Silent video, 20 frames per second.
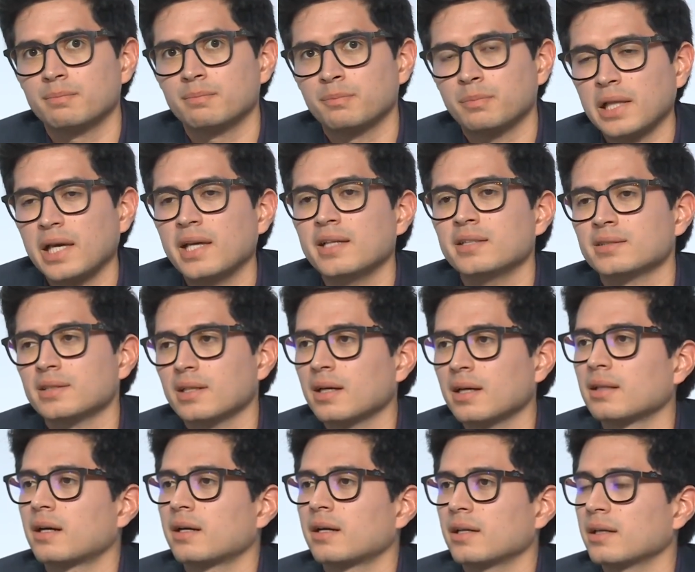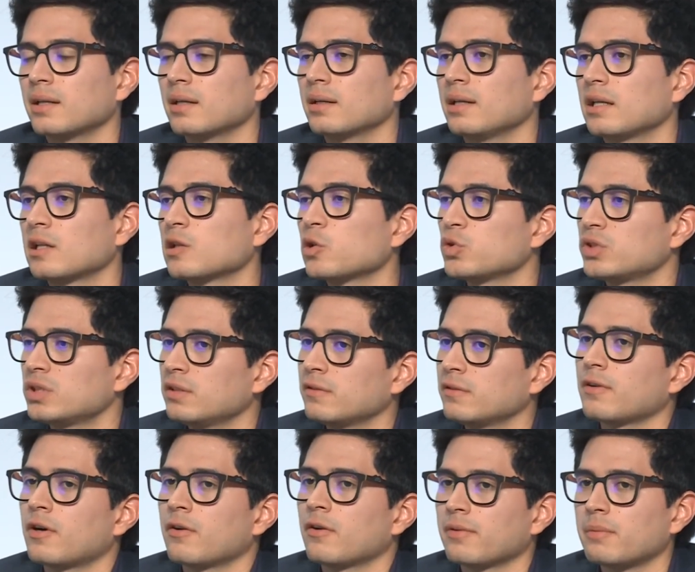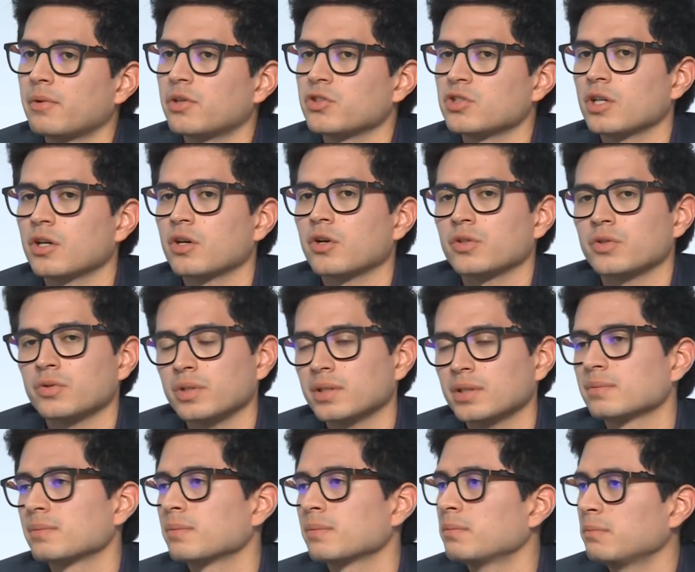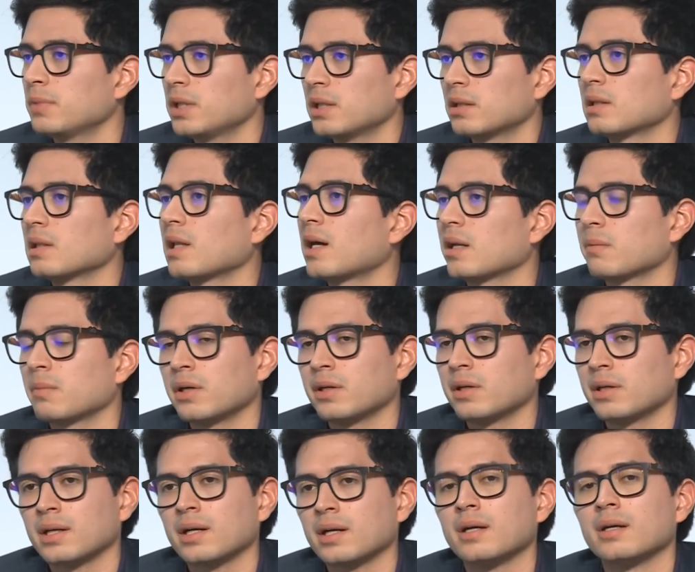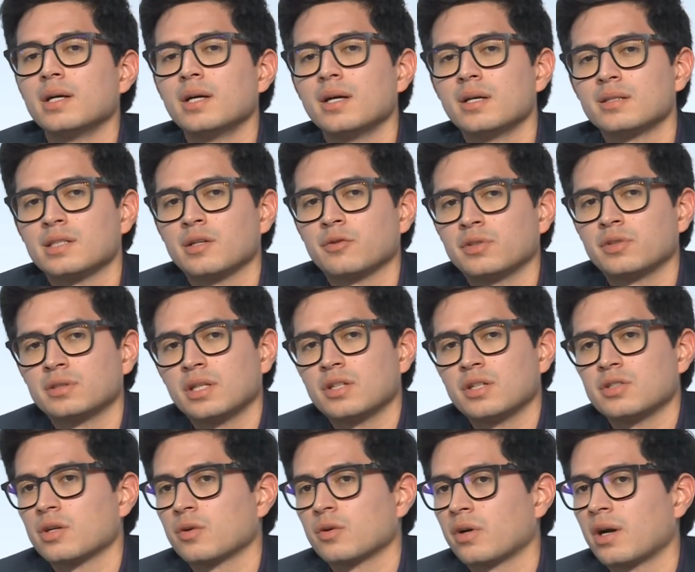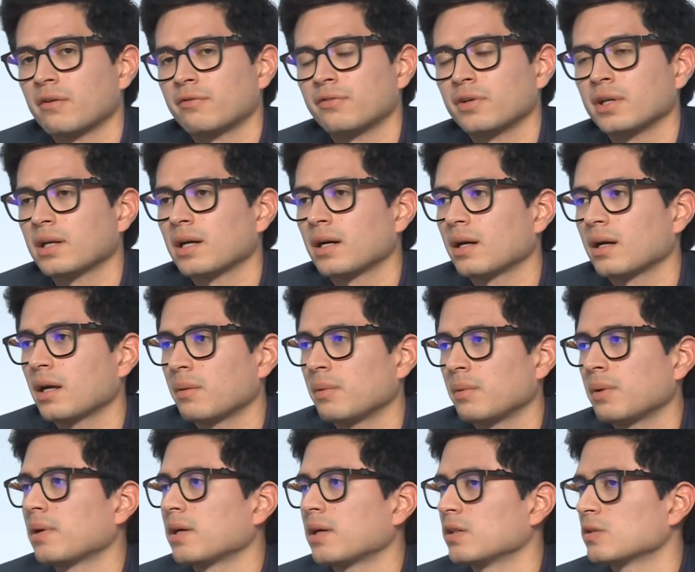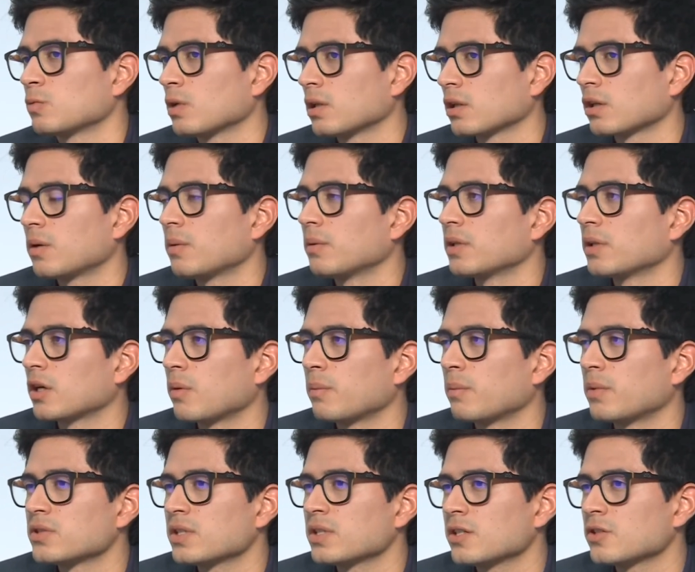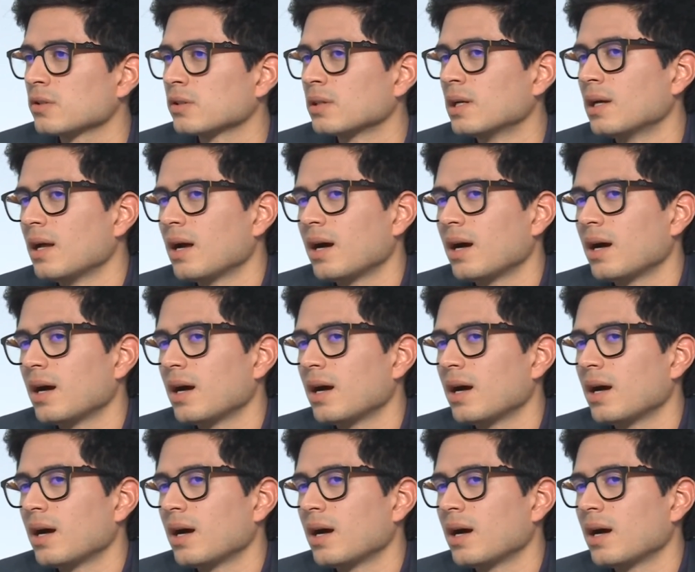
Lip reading: placed and are inclusive of emerging countries, be it Latin America, Southeast Asia, or Africa. Everybody is welcome in the conversation.